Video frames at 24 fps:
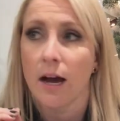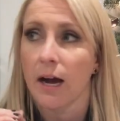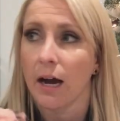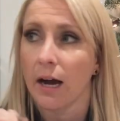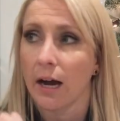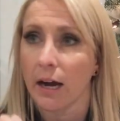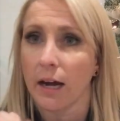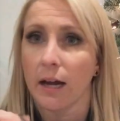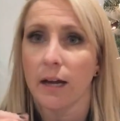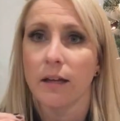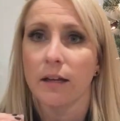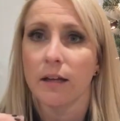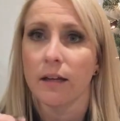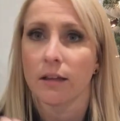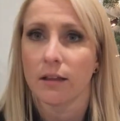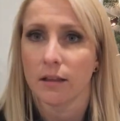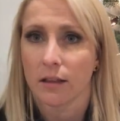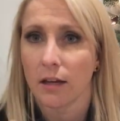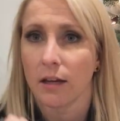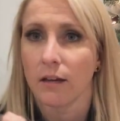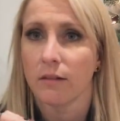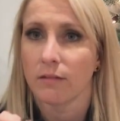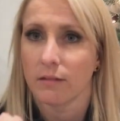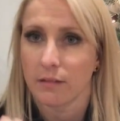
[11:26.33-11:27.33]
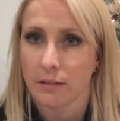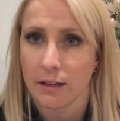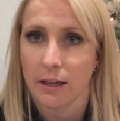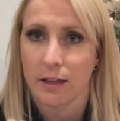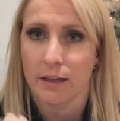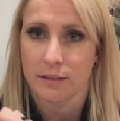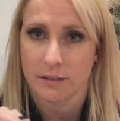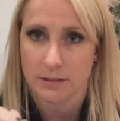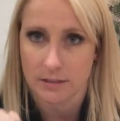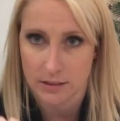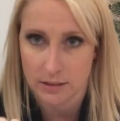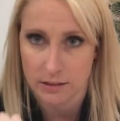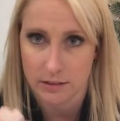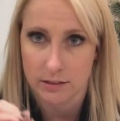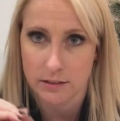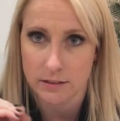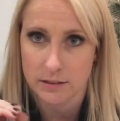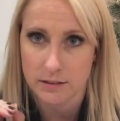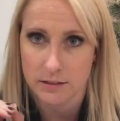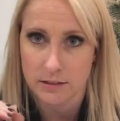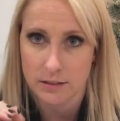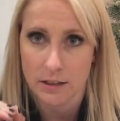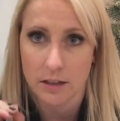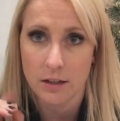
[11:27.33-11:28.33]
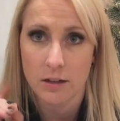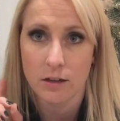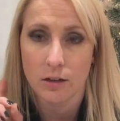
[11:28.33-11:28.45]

I love that series.